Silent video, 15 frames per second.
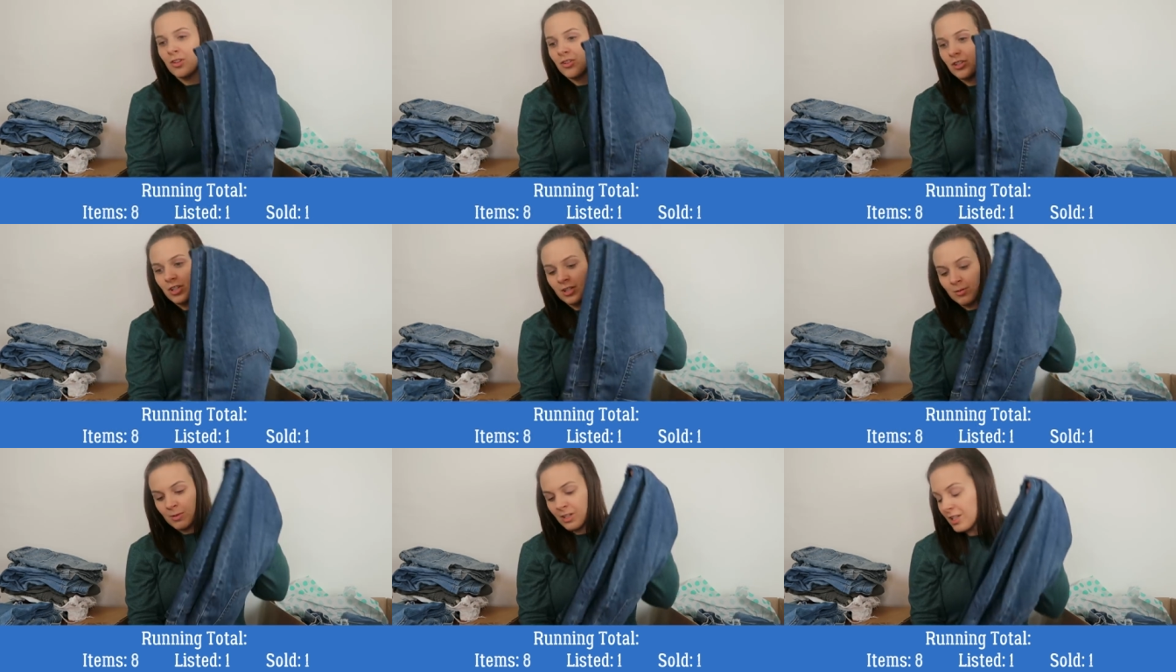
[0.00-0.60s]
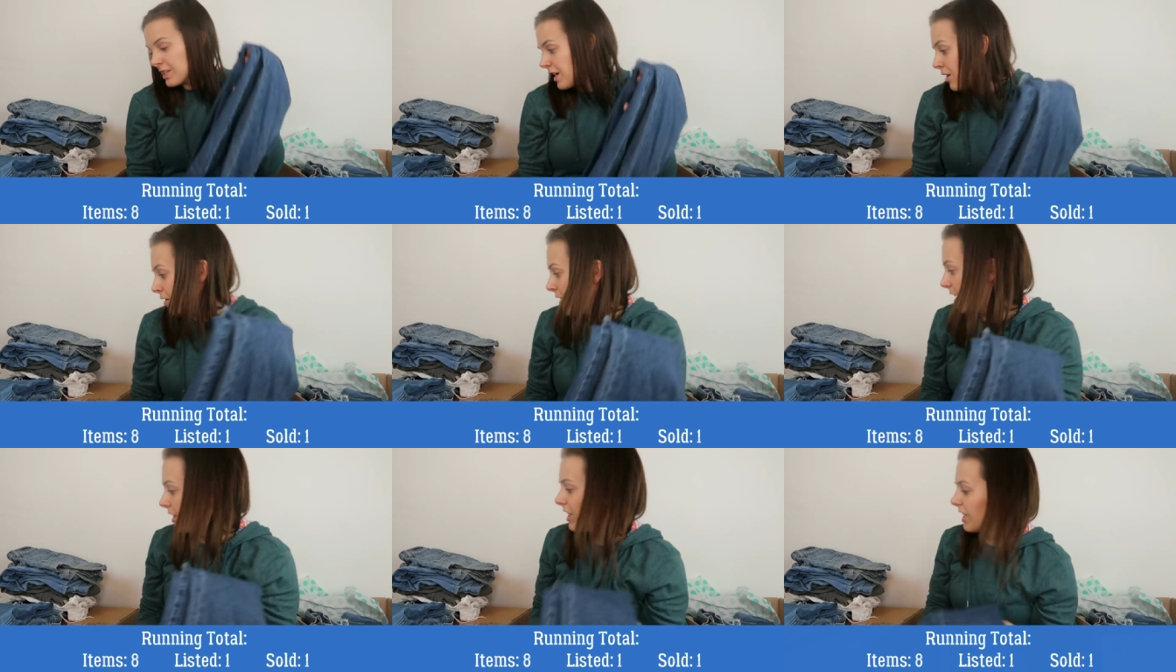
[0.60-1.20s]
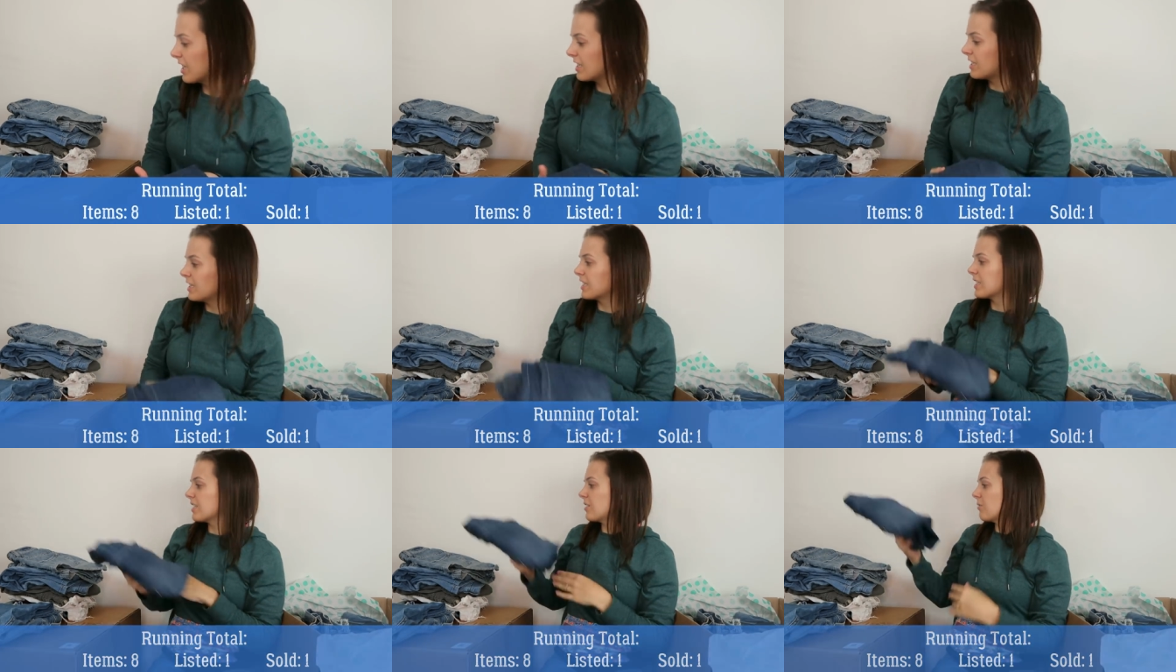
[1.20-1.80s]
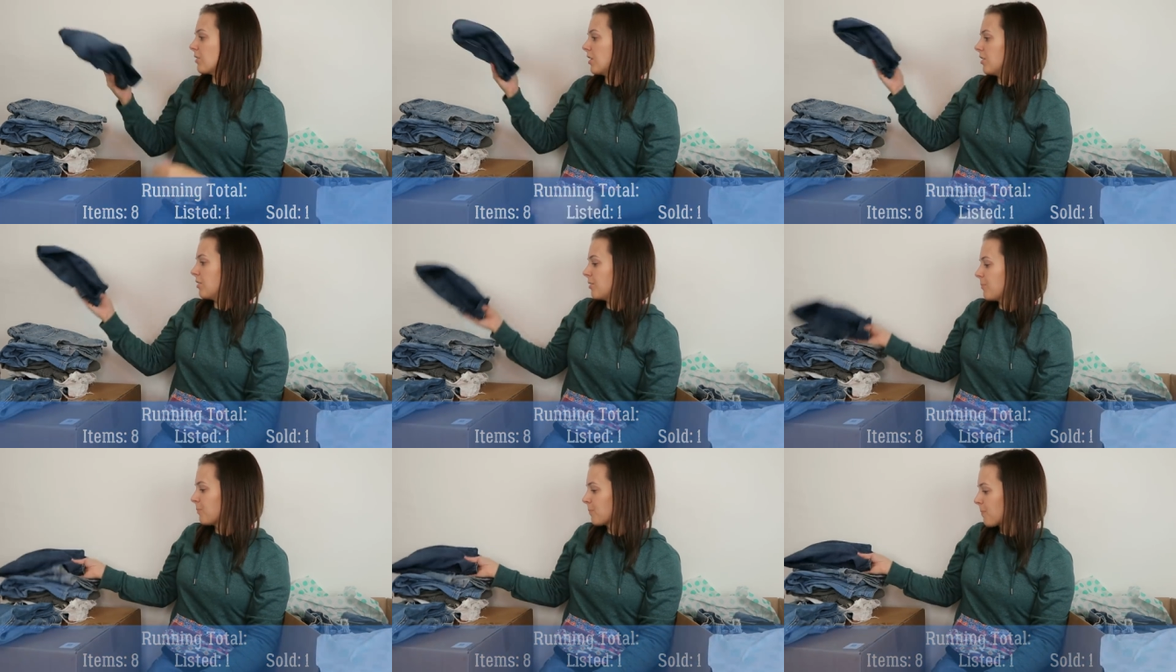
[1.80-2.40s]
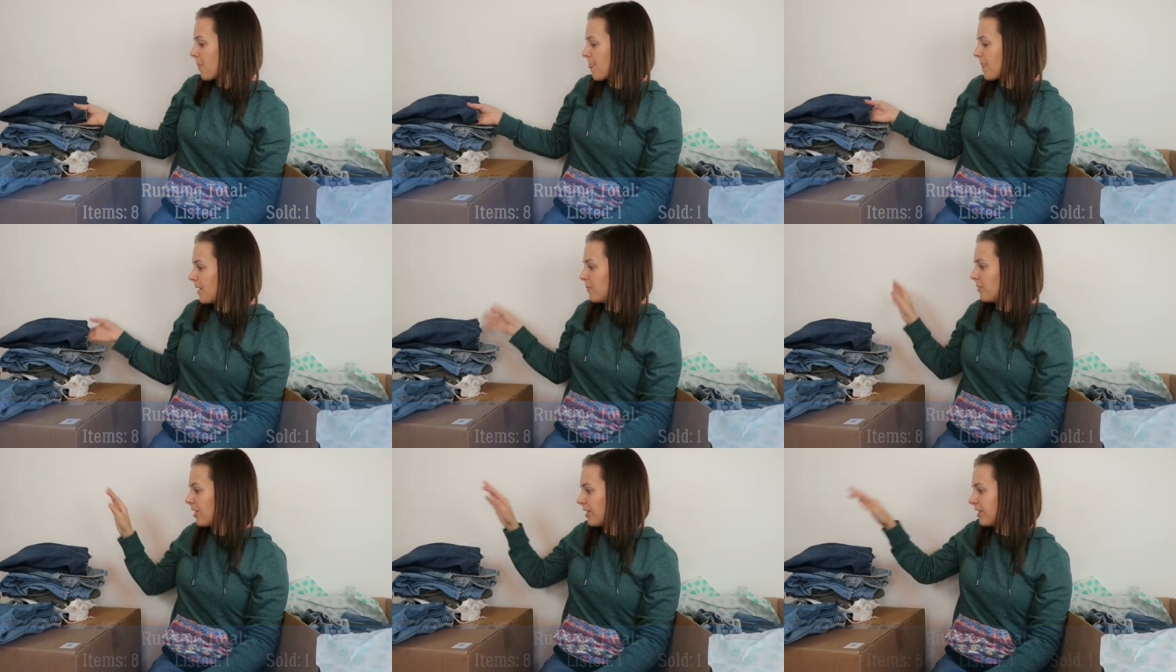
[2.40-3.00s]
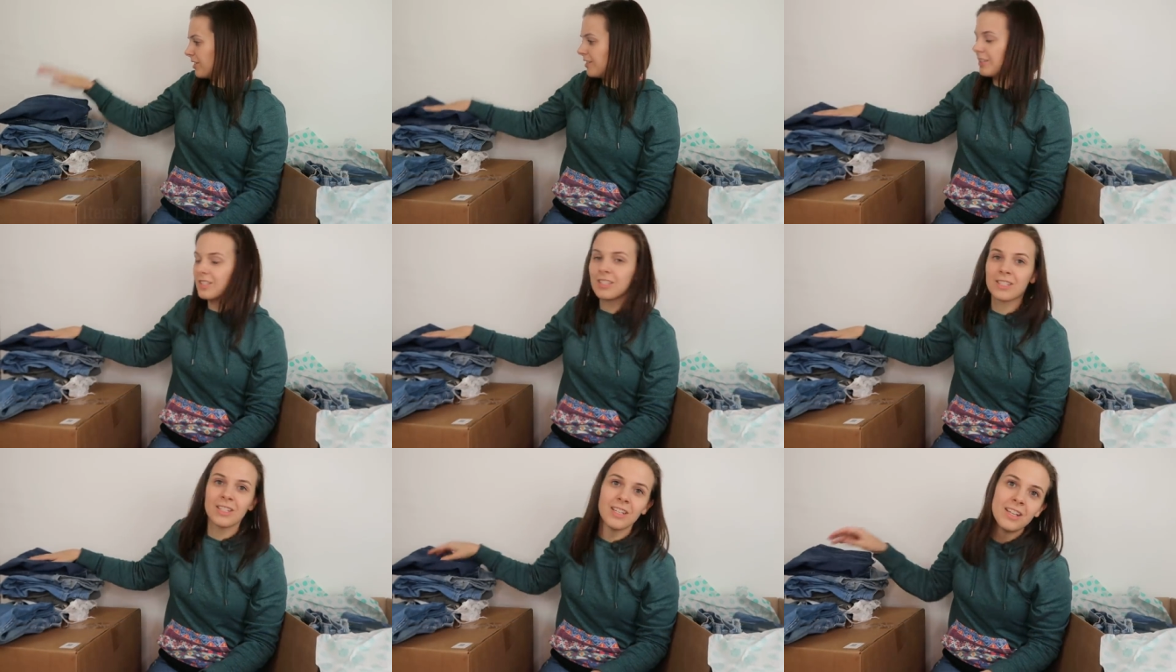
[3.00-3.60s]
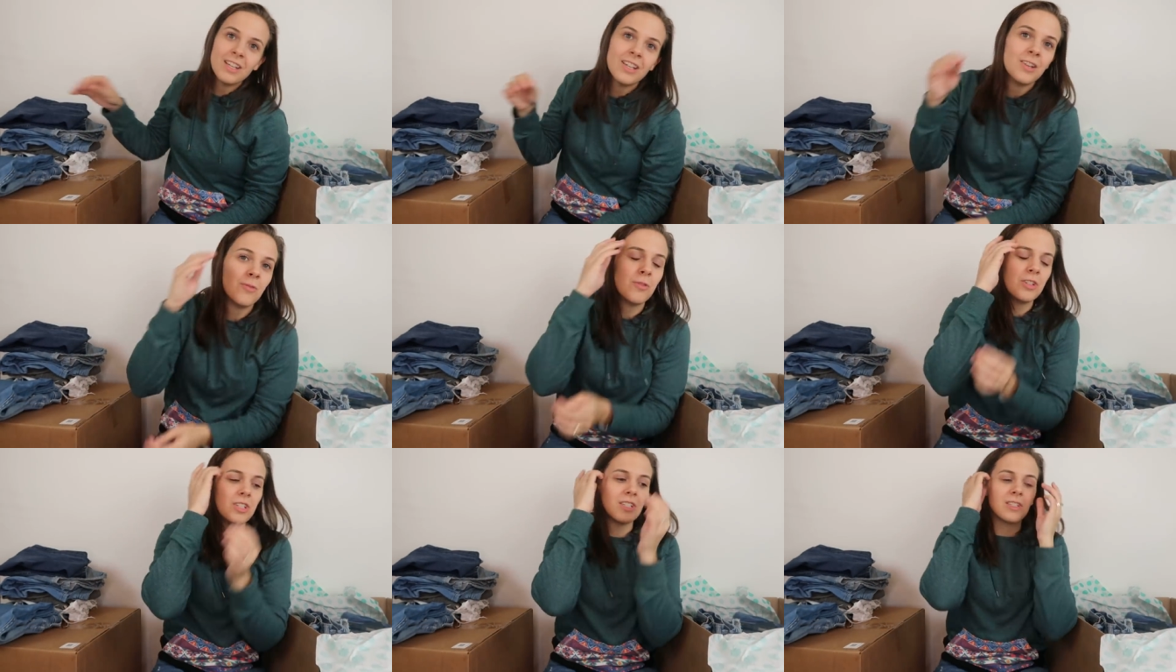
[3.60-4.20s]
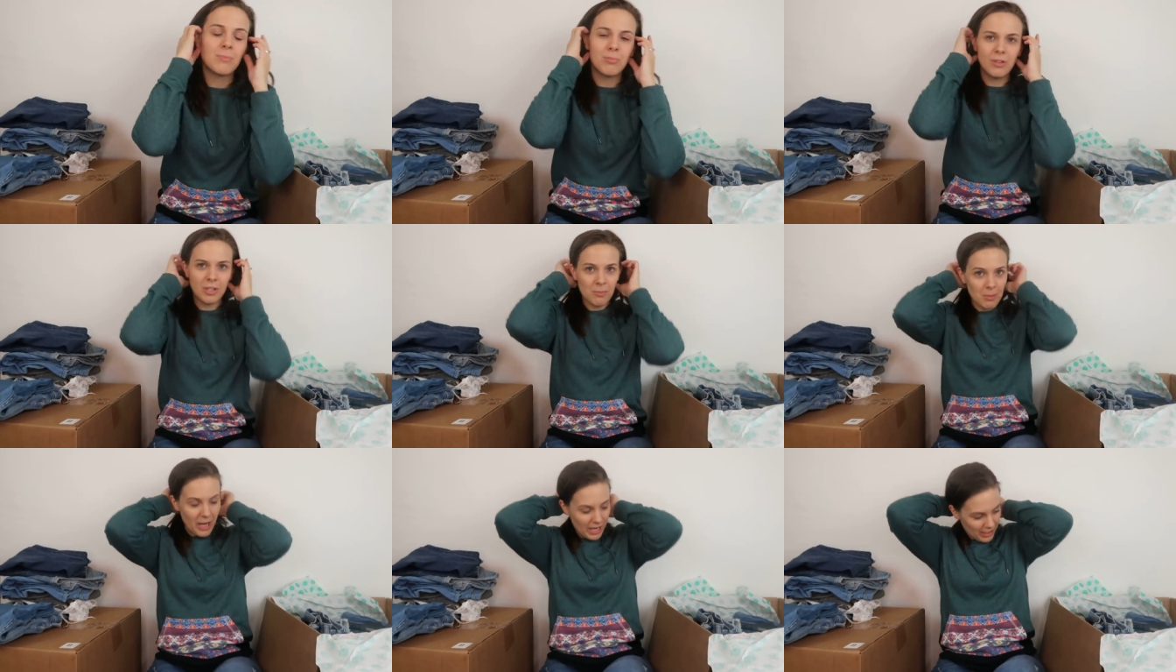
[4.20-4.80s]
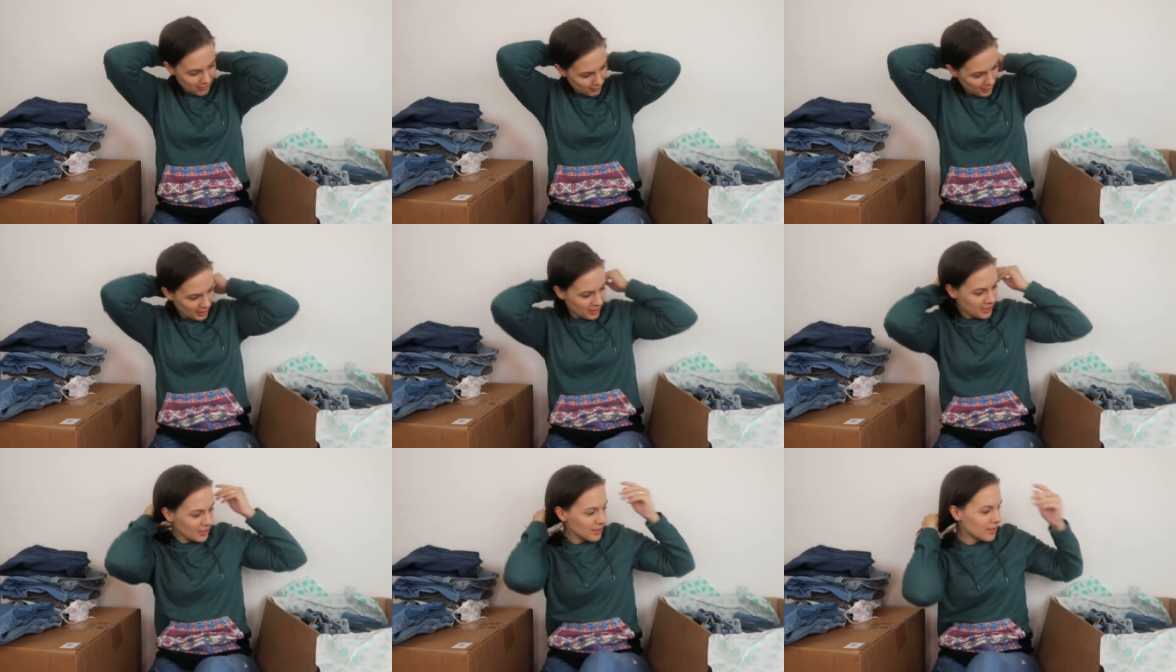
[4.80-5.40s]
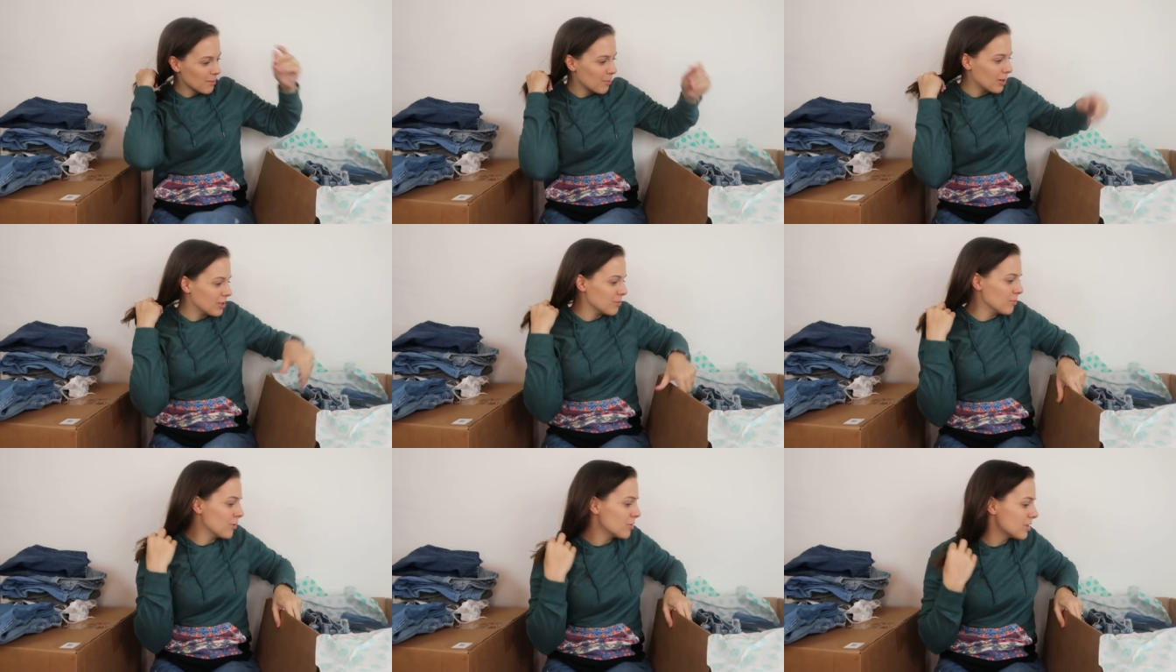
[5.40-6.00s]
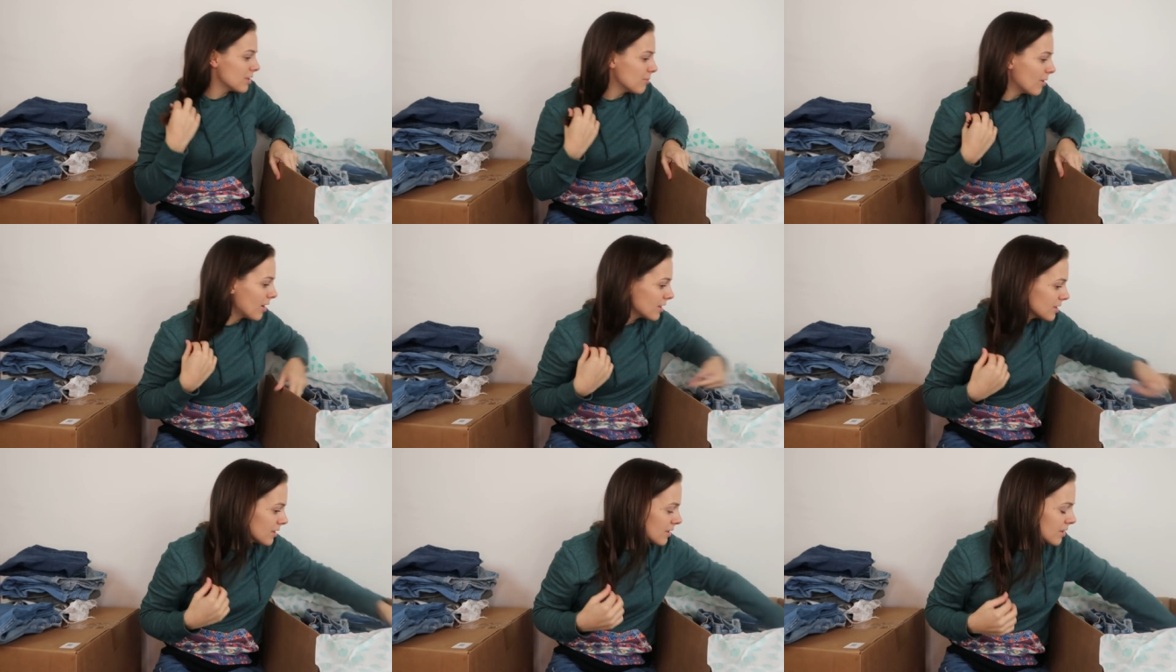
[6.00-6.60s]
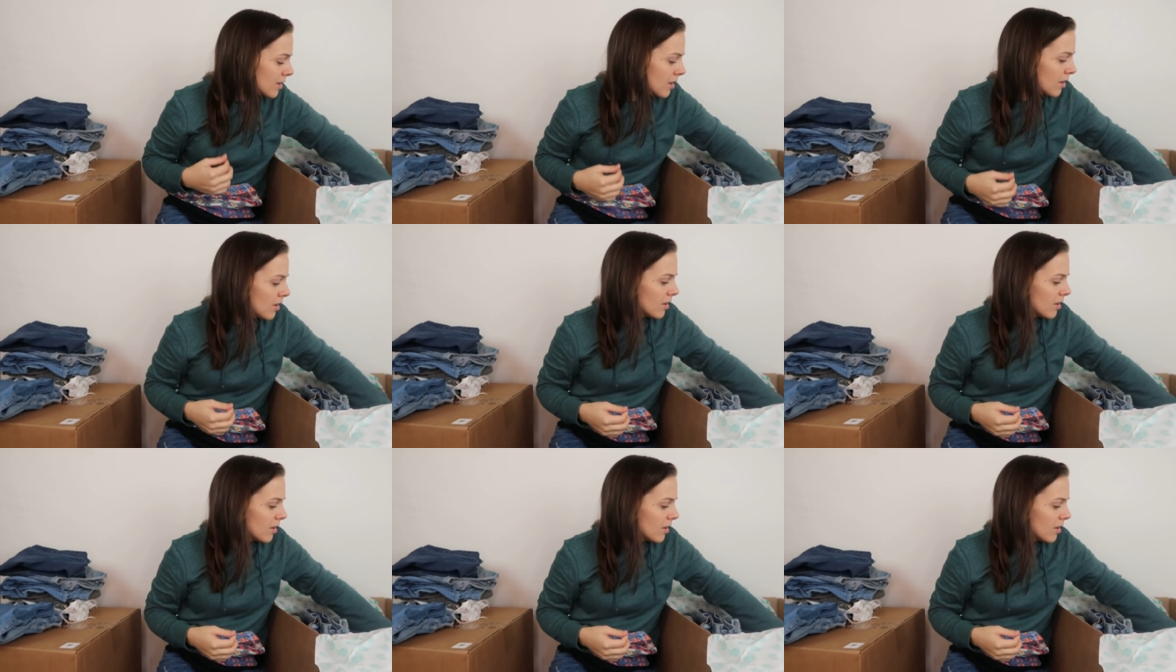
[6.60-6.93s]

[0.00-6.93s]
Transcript: mother jeans because now I've had like six in a row that I'm not gonna list, which is a pretty bad rate compared to most of the boxes.